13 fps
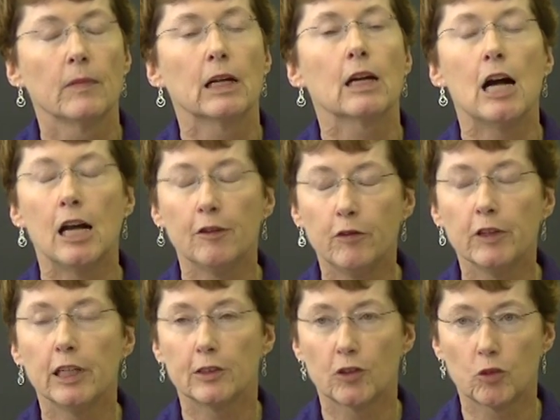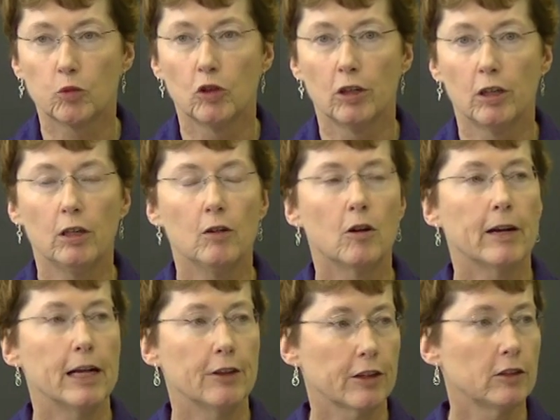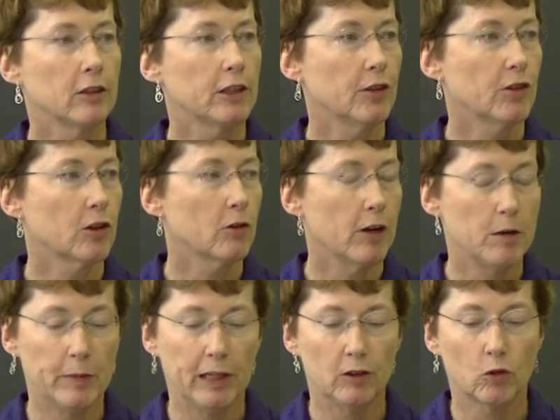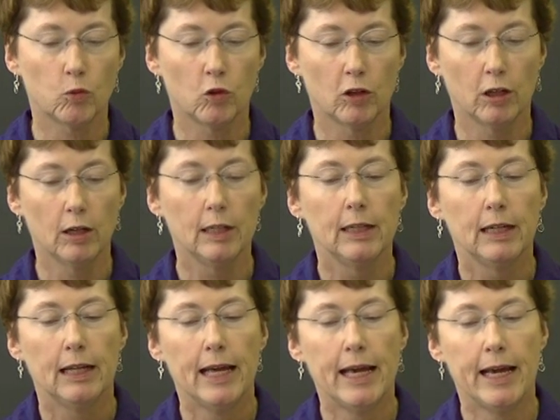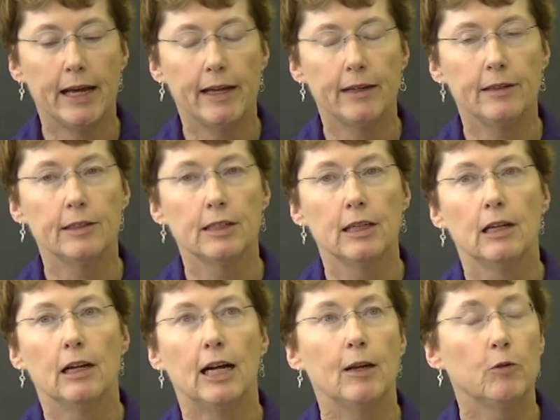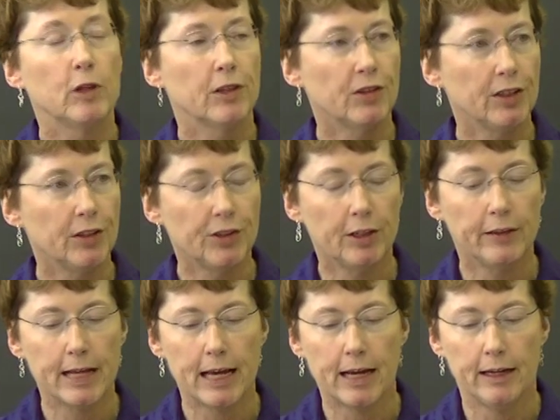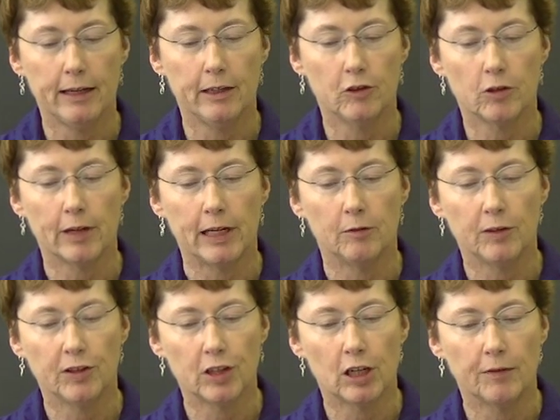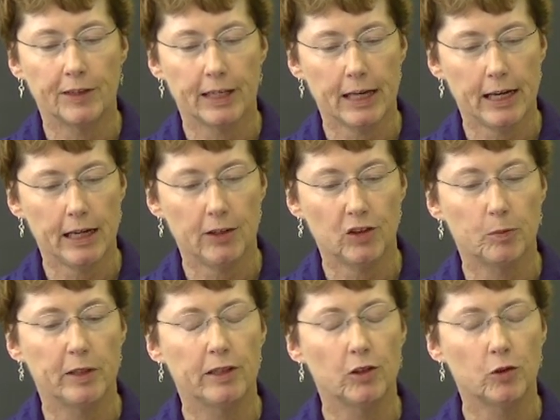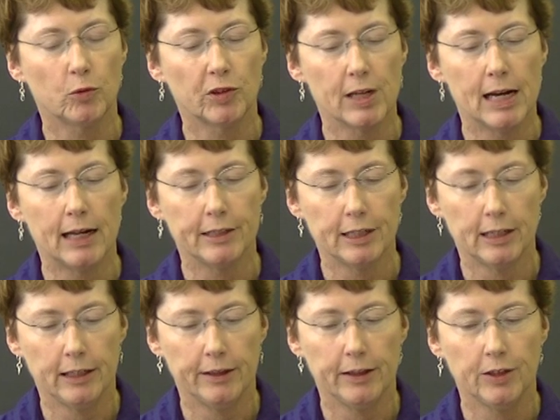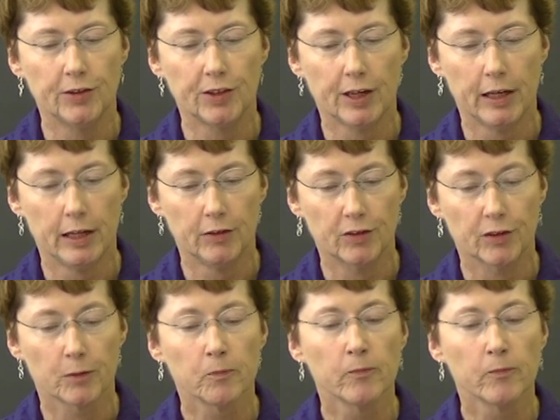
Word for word: conflicts were or ethical disagreements were and I would assist in that and try to resolve the case, but this was not done in this case.